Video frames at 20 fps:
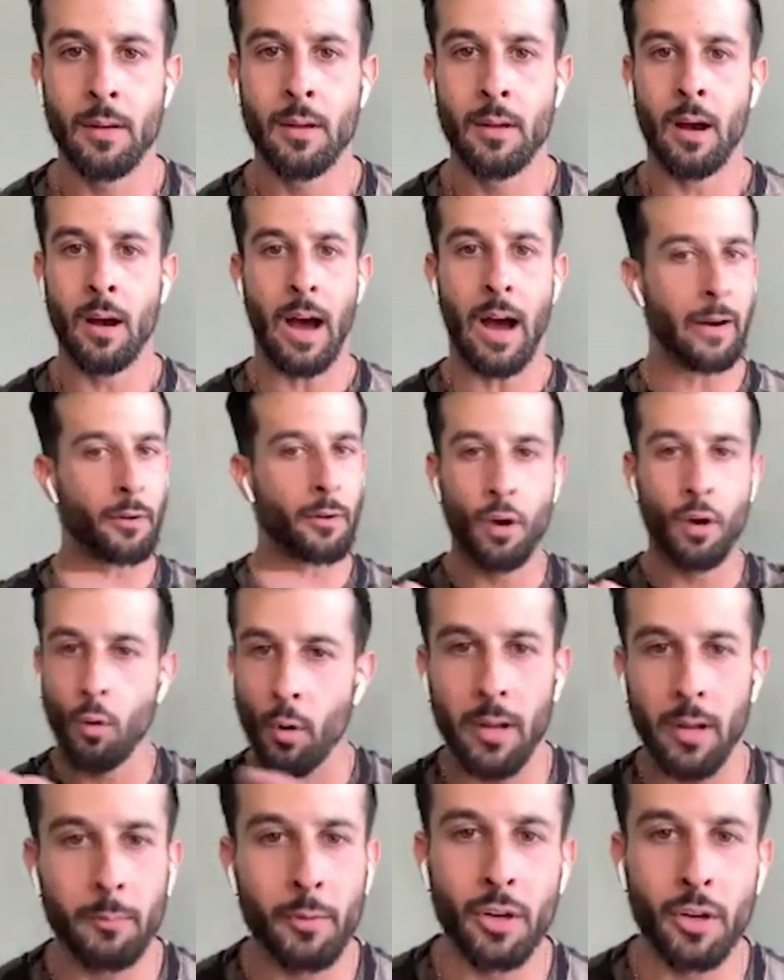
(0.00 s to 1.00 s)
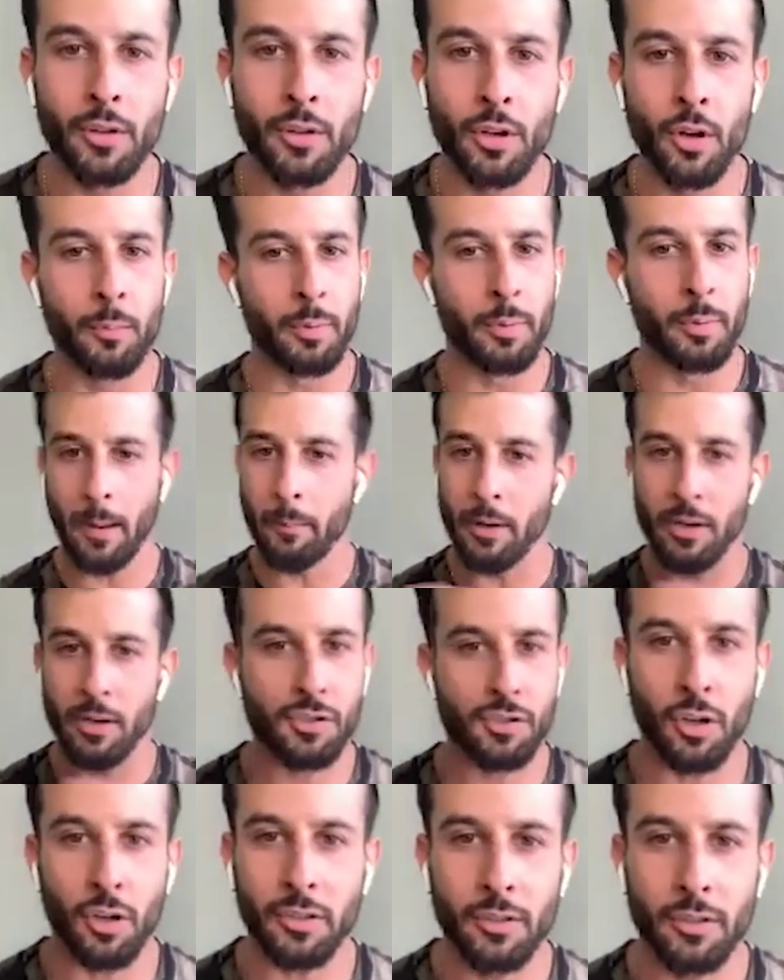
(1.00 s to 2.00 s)
I don't know what I'm gonna do, but I better
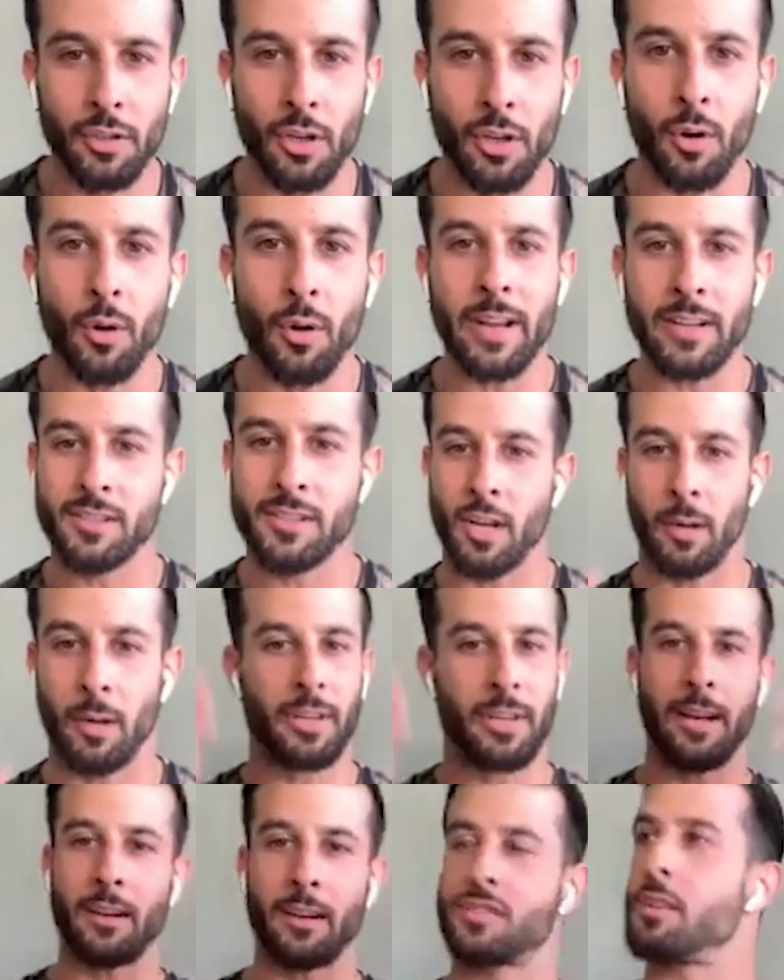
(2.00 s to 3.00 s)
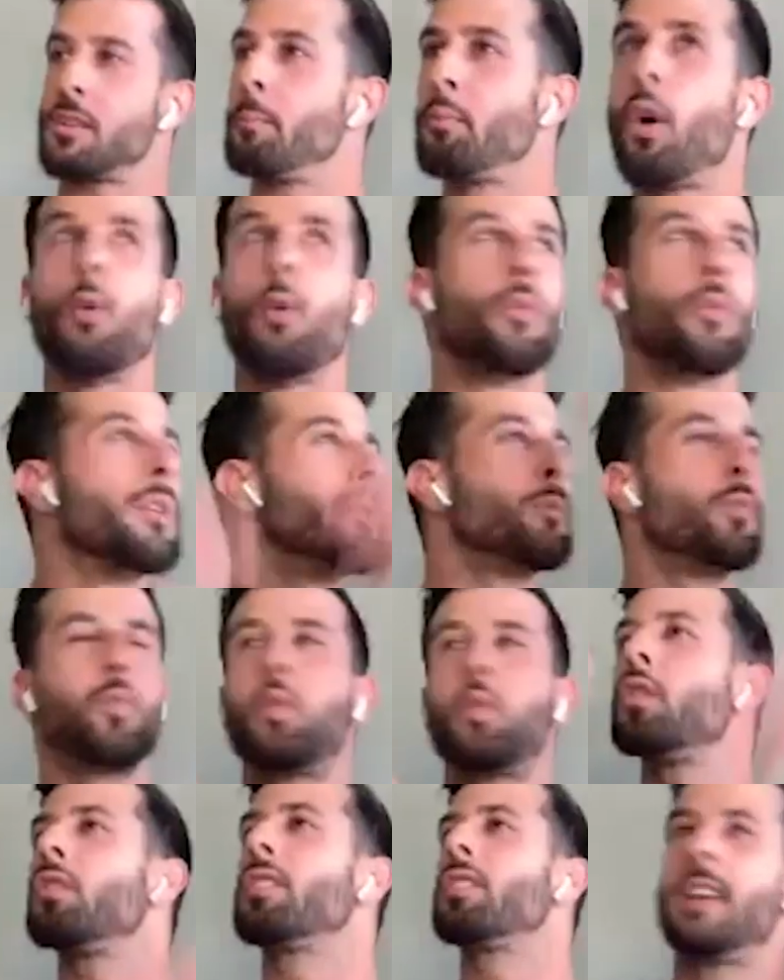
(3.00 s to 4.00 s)
start to do. And something else, like, bro,
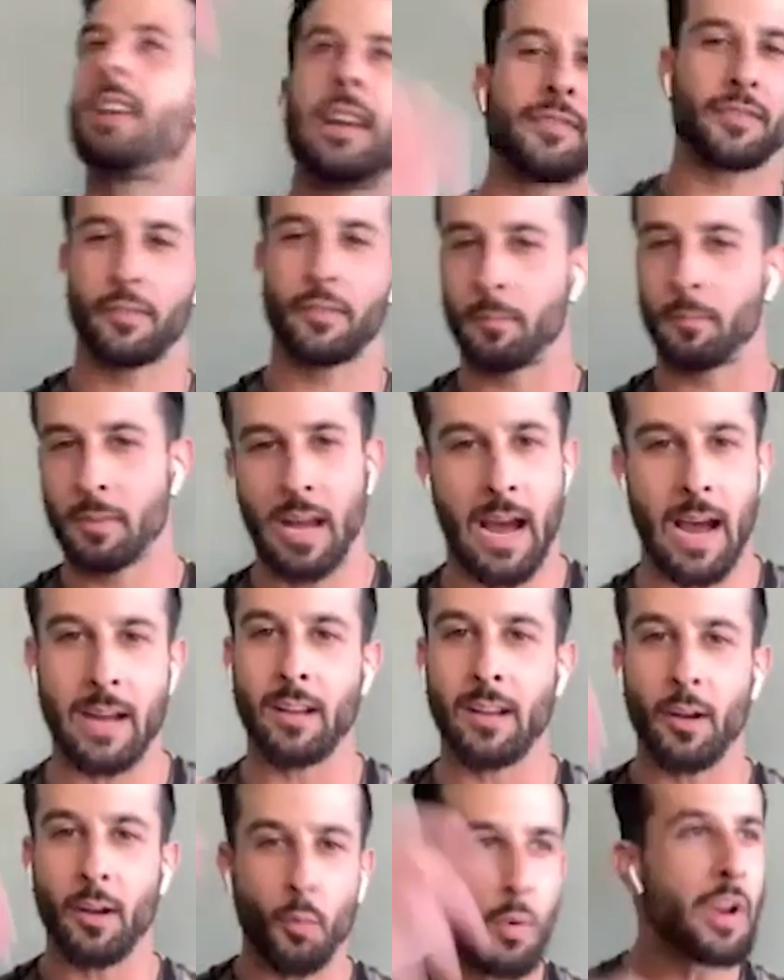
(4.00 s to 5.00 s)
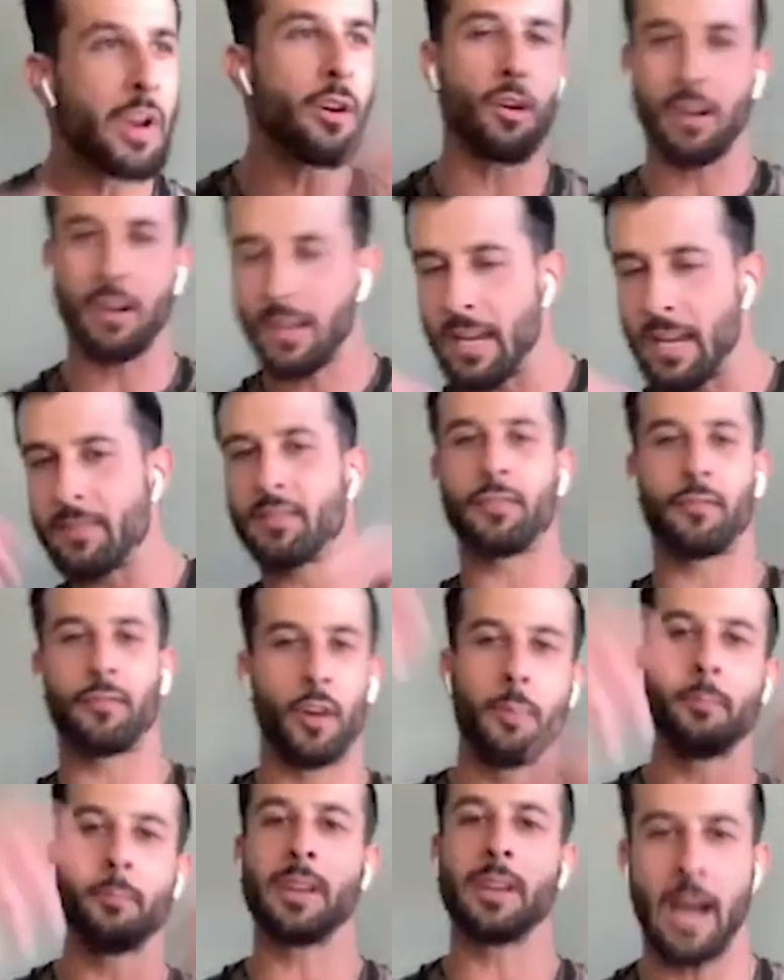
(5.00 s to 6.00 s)
we're gifts from God. Like we are gifts
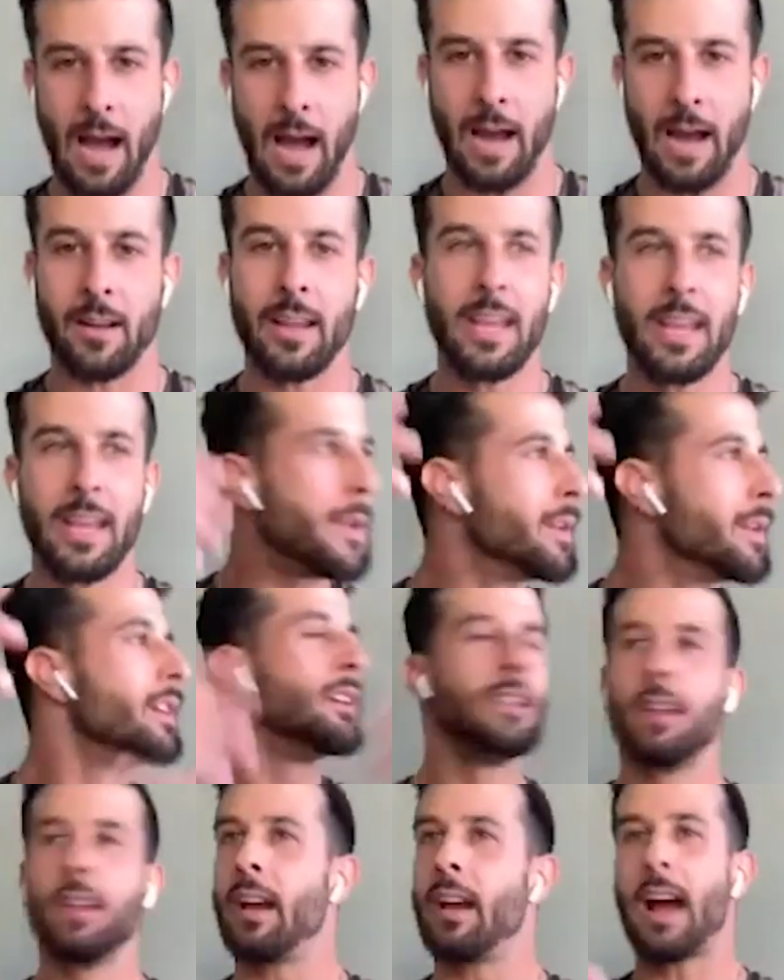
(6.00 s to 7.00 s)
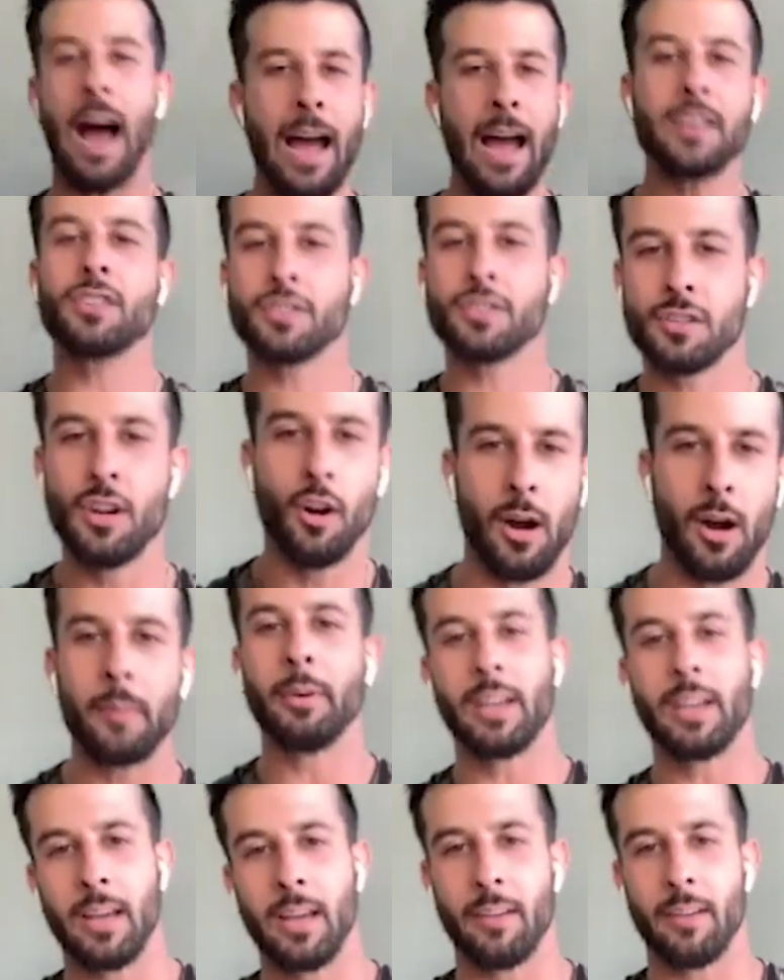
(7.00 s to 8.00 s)
from God. He, like, I just know I'm
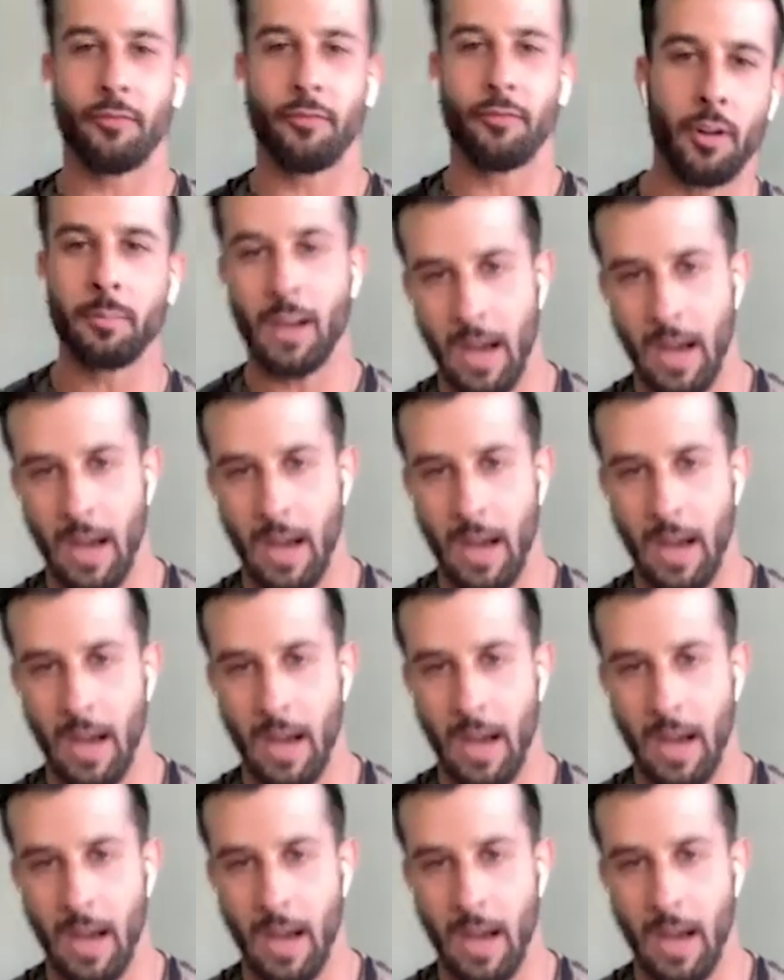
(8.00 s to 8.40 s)
a gift from God.